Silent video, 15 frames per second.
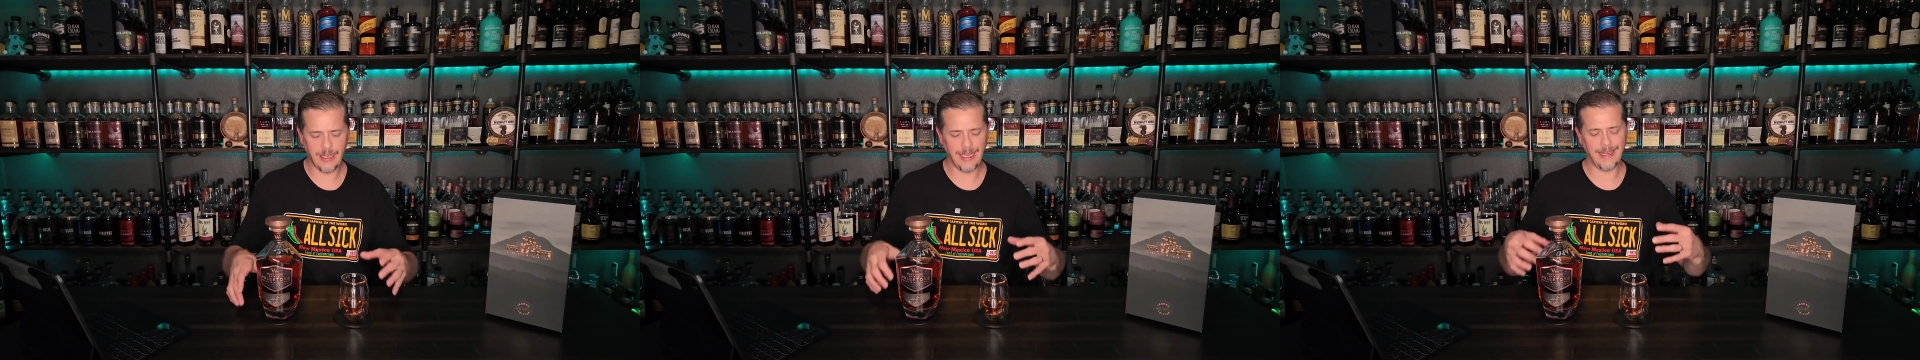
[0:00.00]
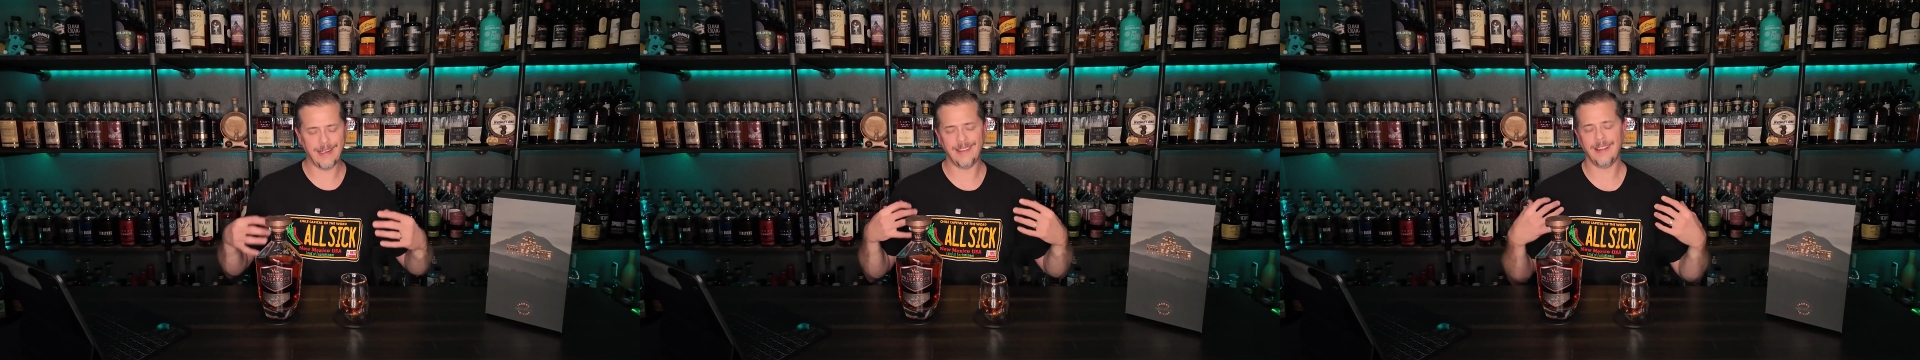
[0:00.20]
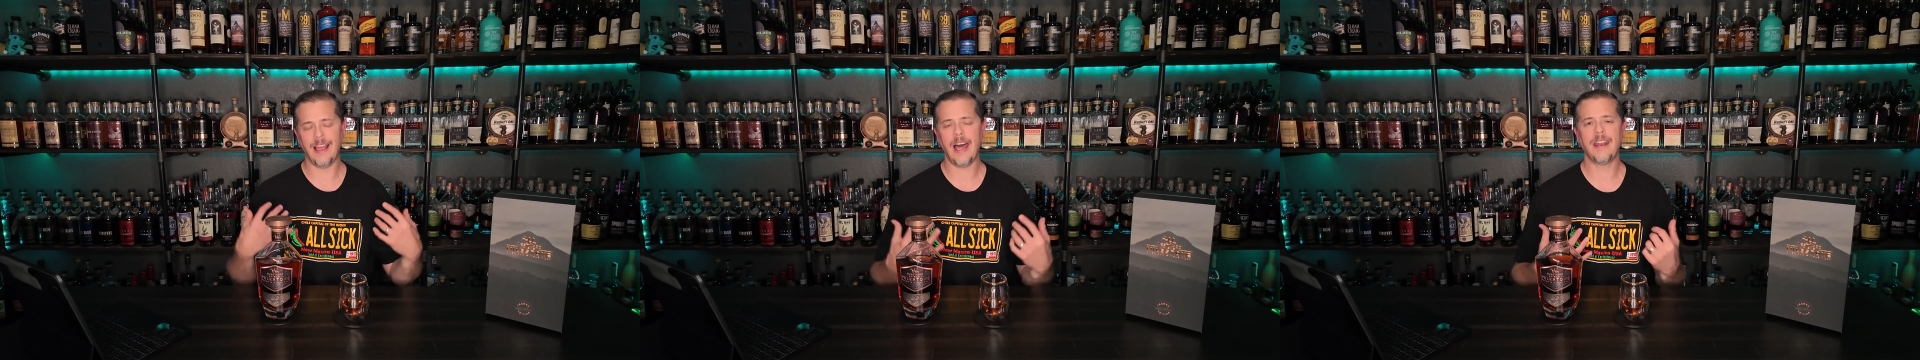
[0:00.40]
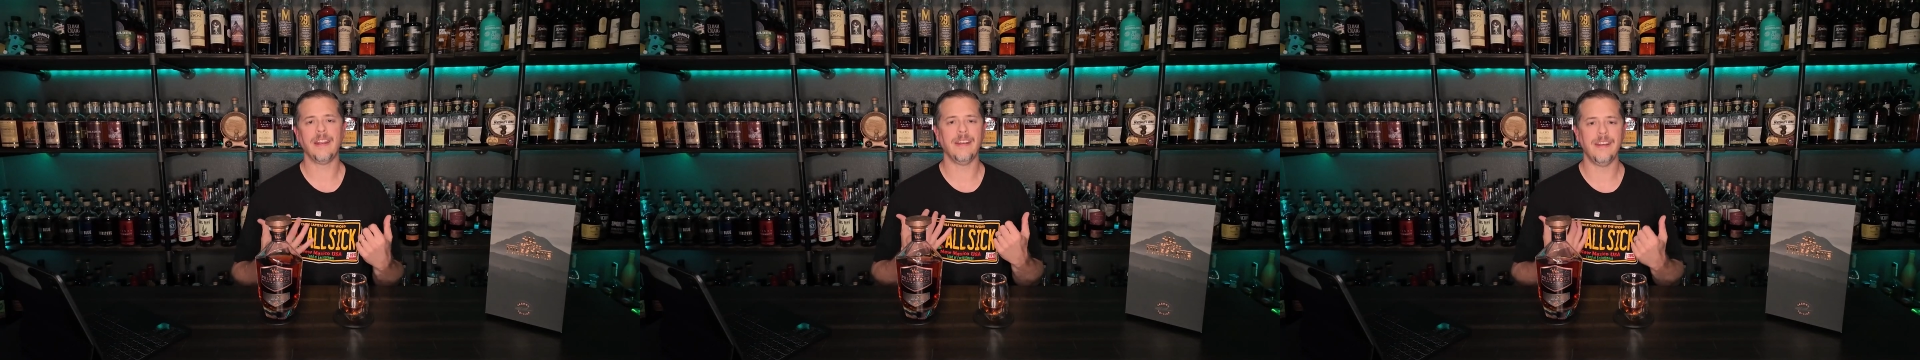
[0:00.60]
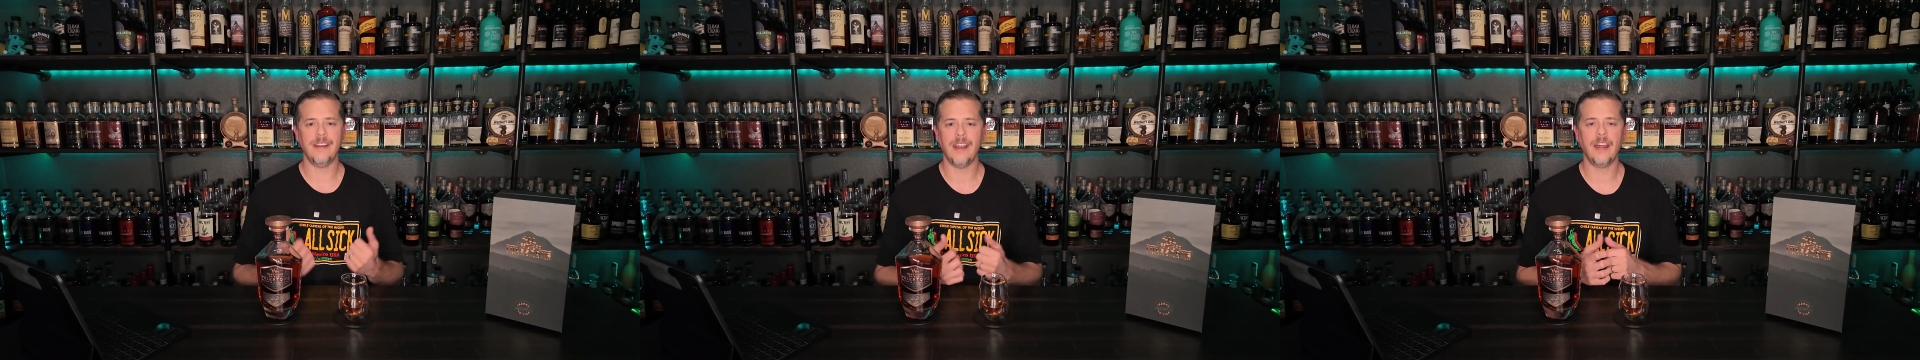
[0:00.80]
and a lot
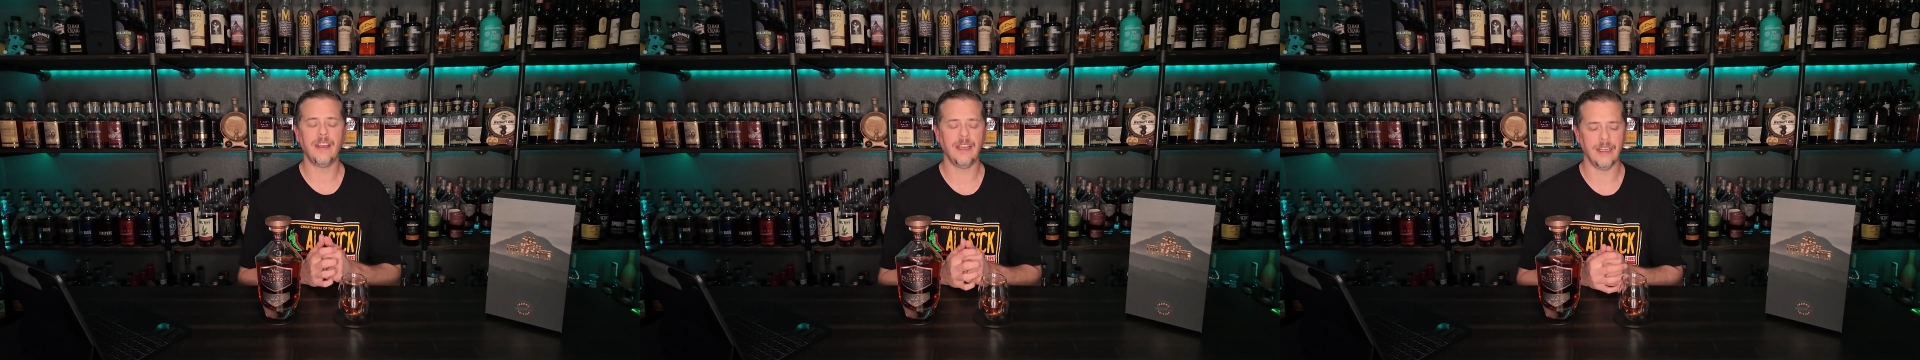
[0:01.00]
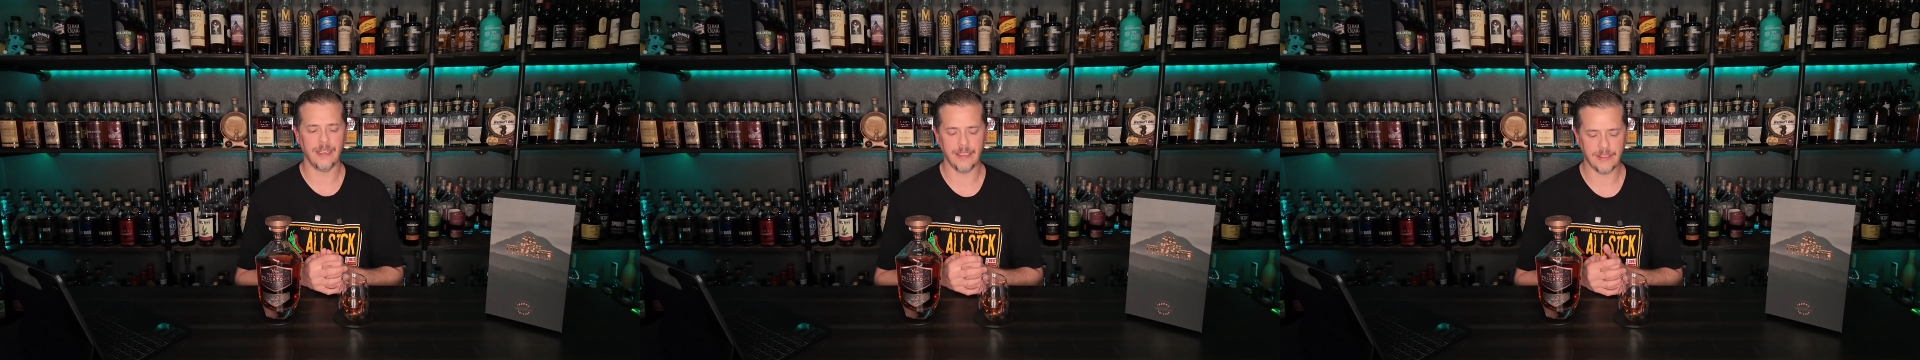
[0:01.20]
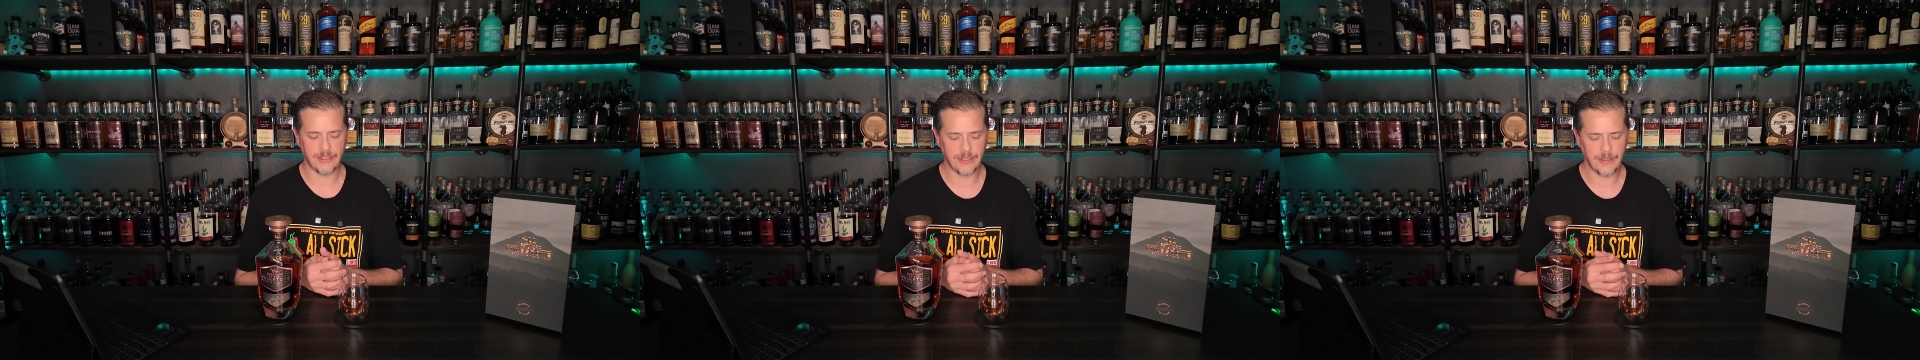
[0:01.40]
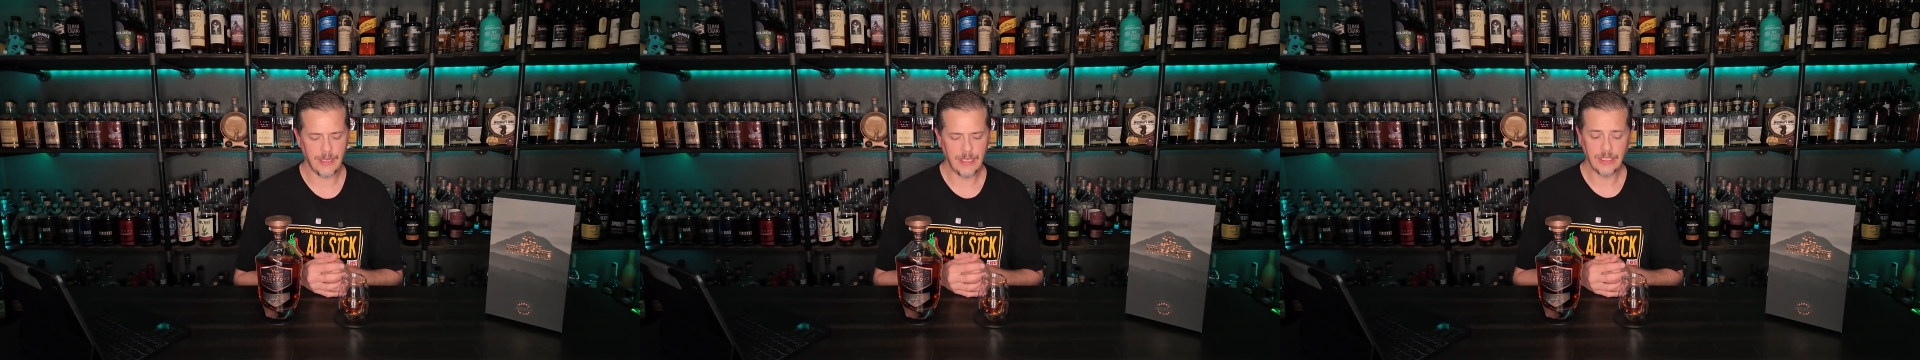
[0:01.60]
of nuttiness,